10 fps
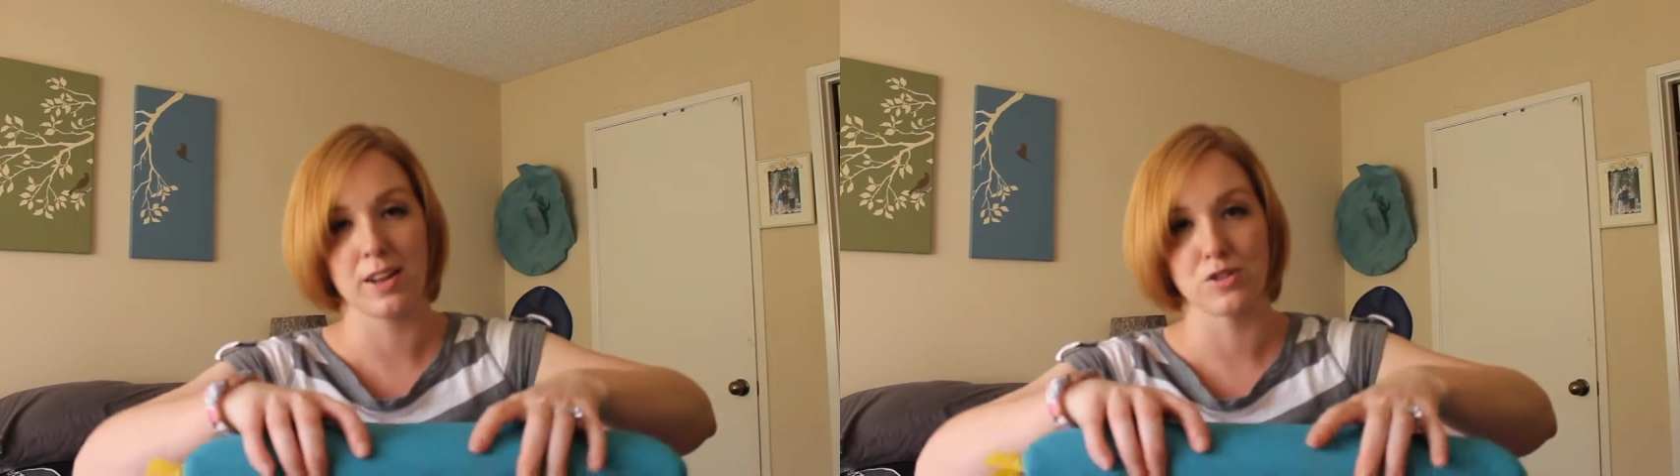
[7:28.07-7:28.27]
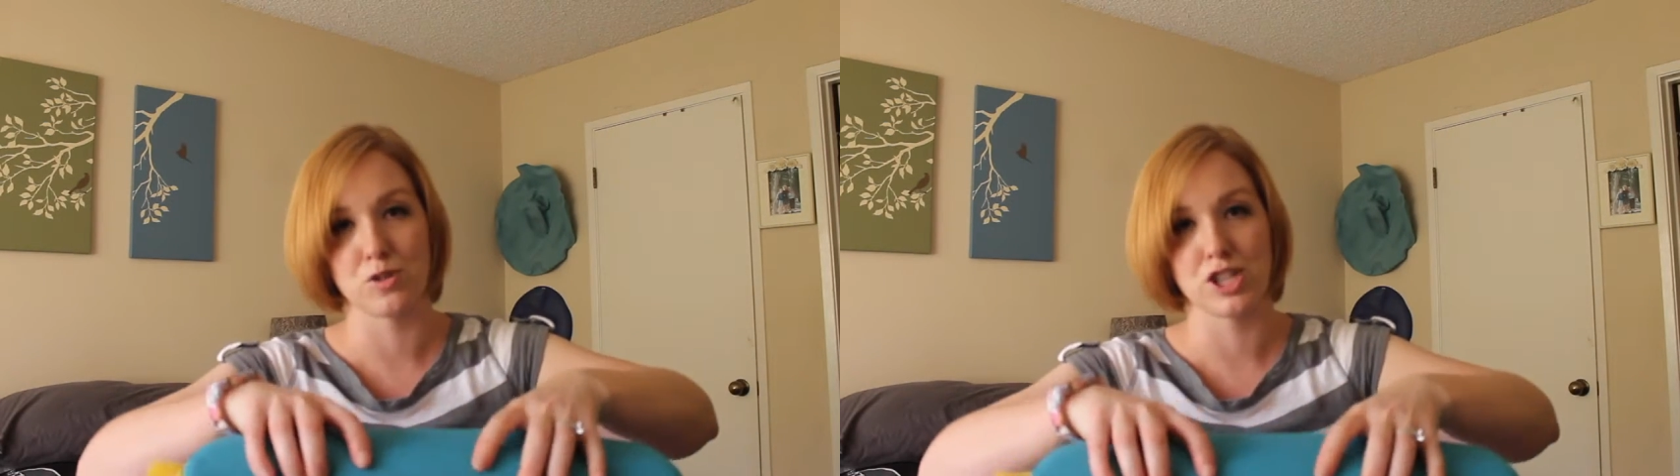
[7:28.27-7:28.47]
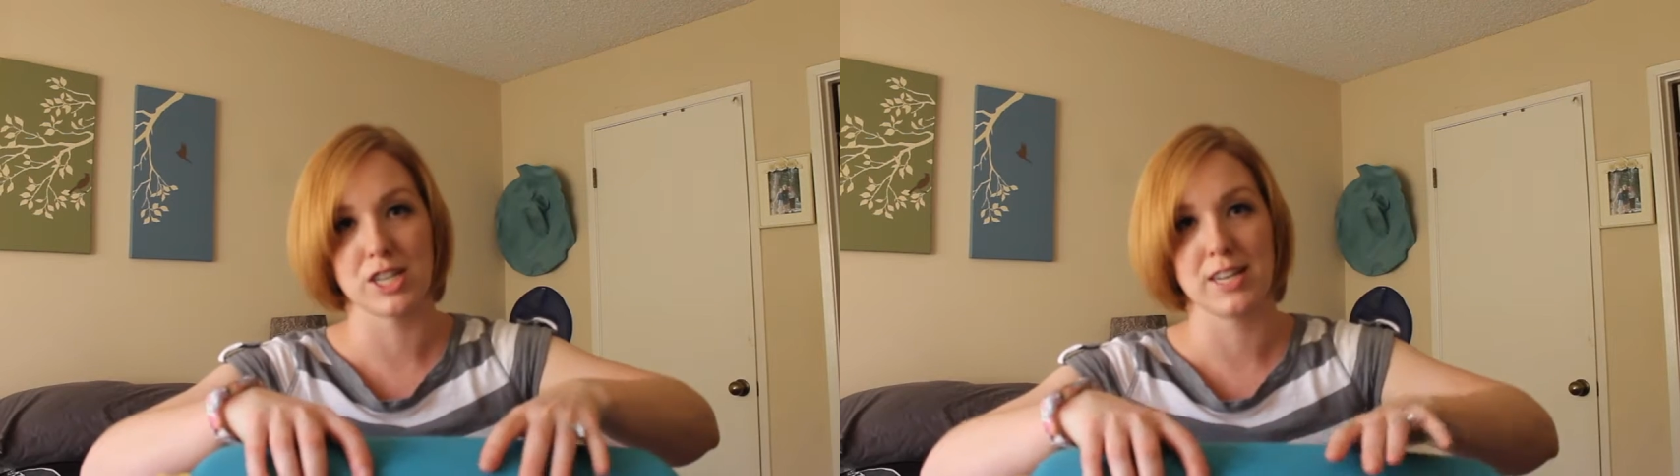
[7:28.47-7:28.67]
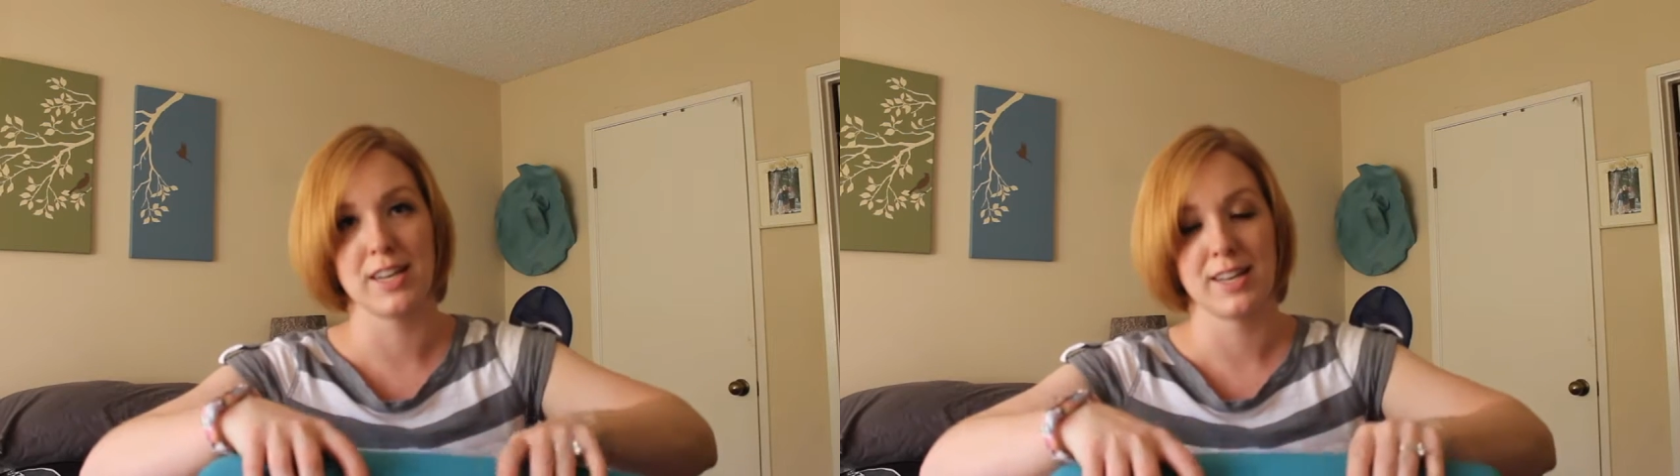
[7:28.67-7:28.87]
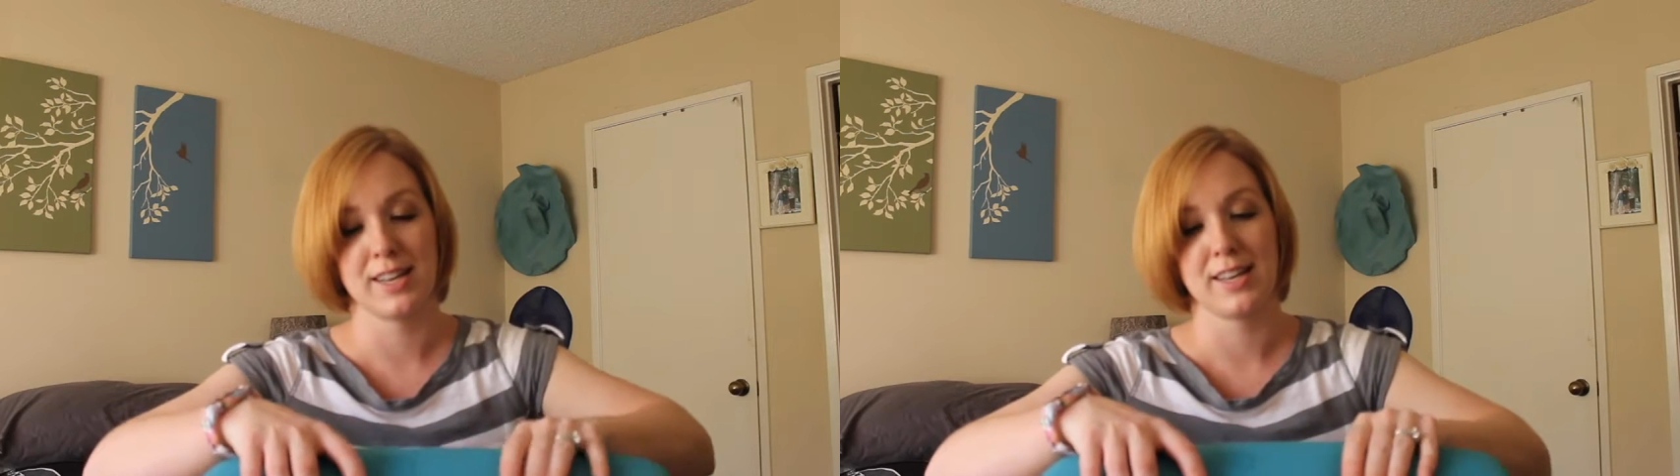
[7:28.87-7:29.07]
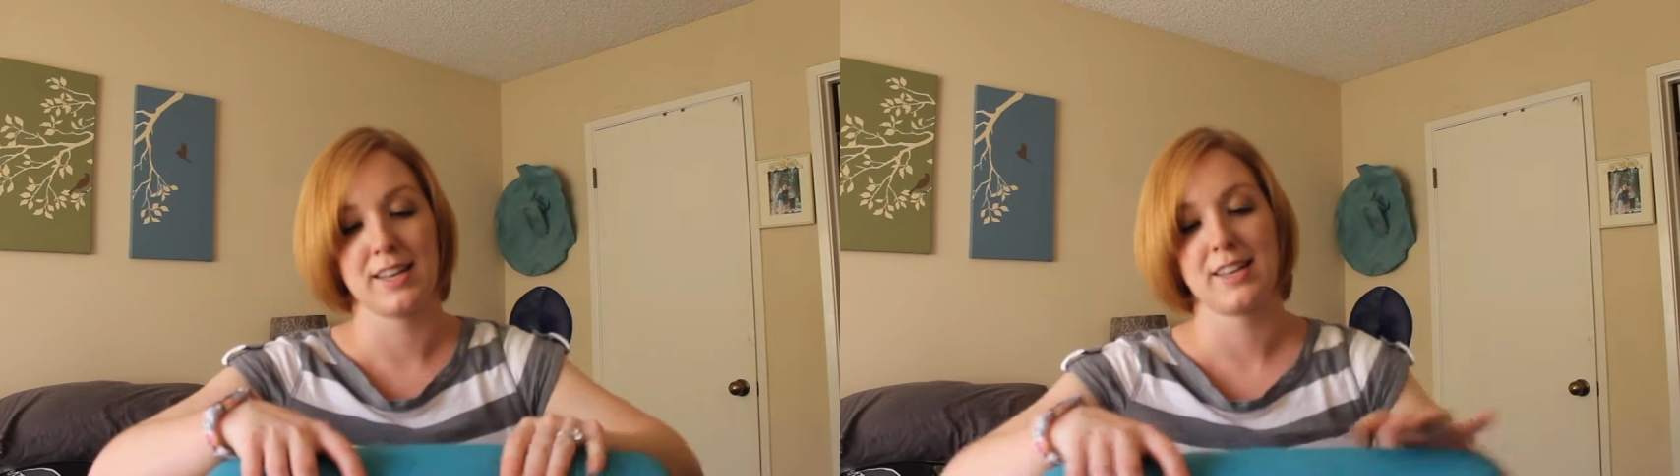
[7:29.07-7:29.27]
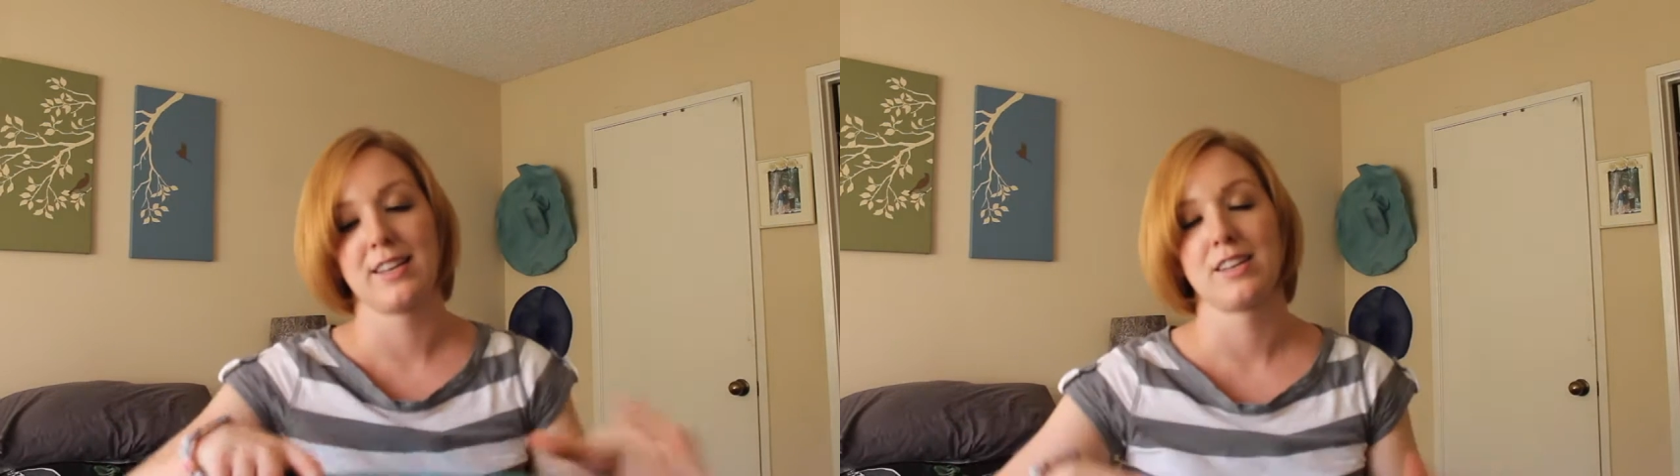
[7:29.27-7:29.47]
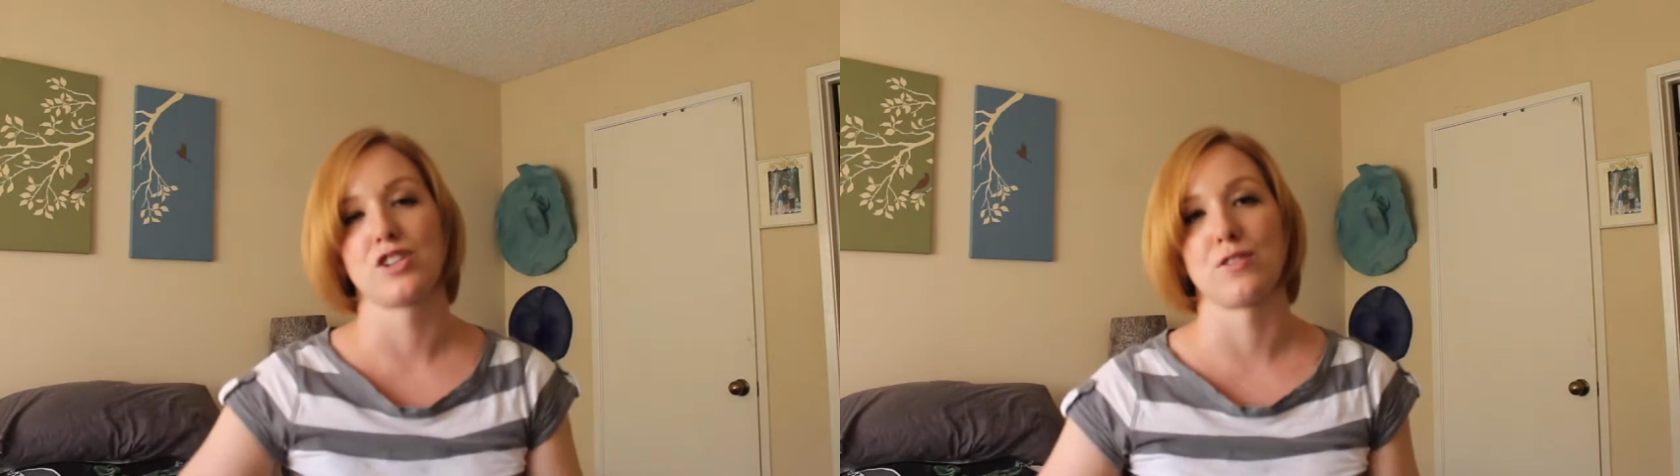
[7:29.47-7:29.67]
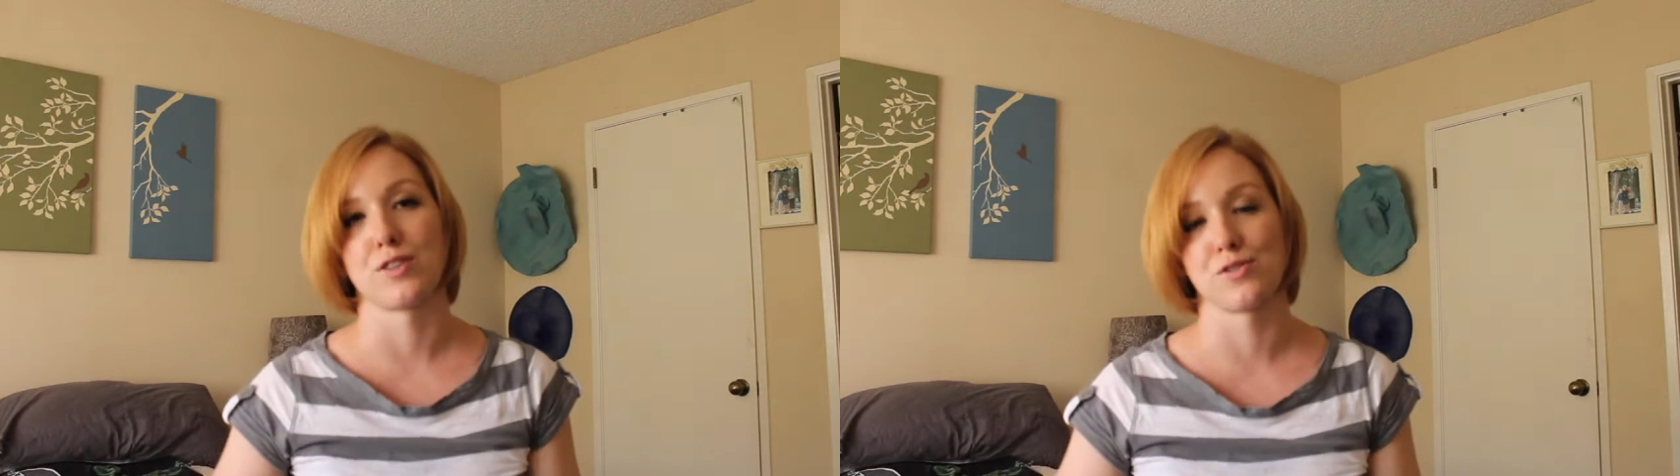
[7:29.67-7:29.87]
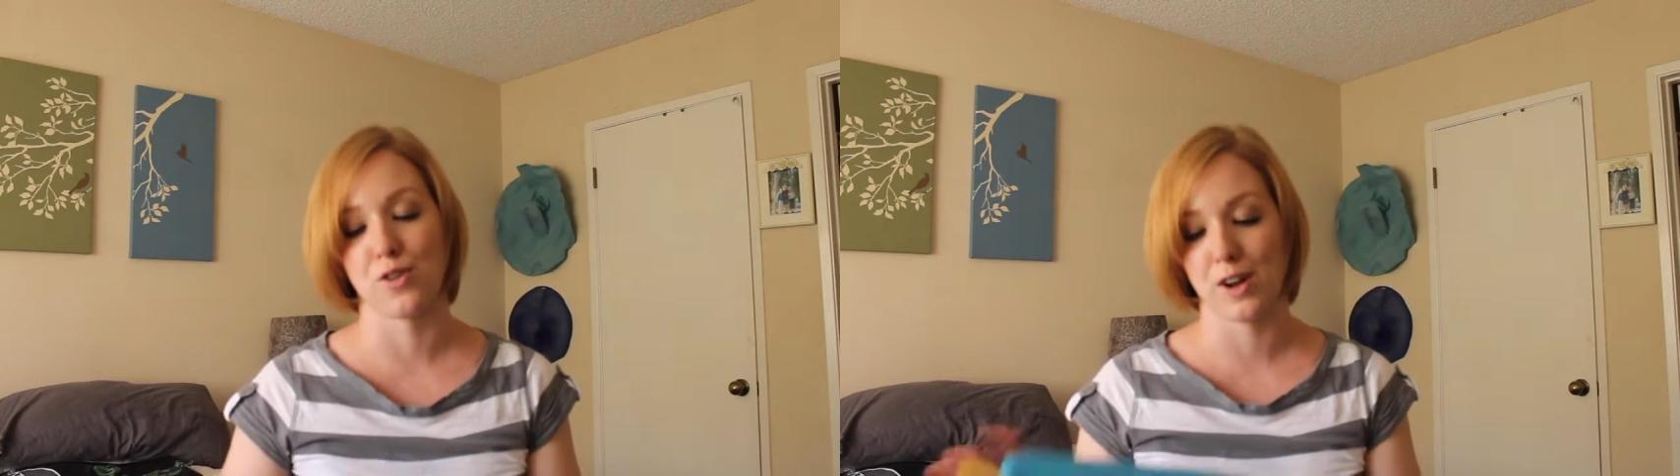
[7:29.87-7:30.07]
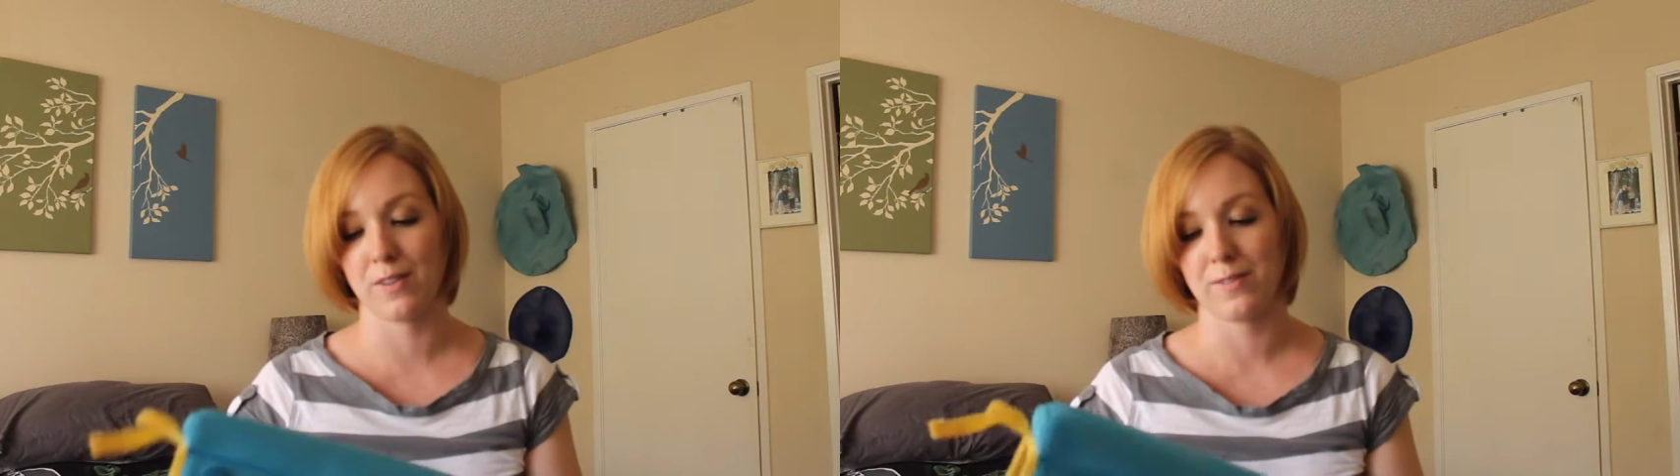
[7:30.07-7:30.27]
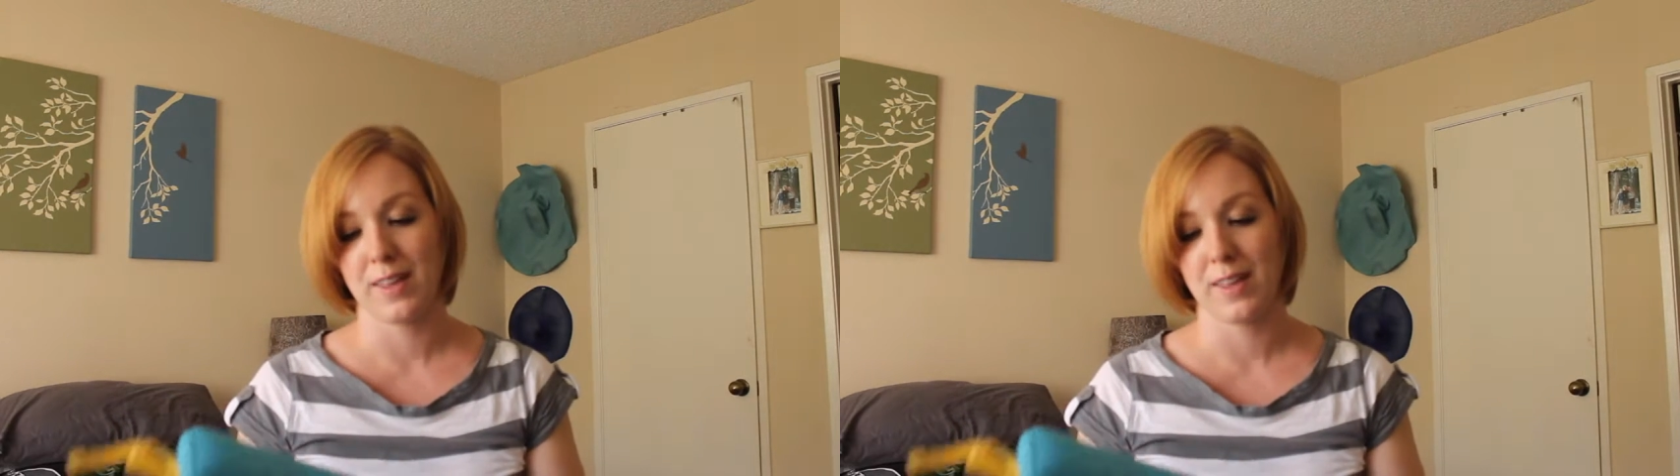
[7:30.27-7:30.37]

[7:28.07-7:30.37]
a squishy surface for you.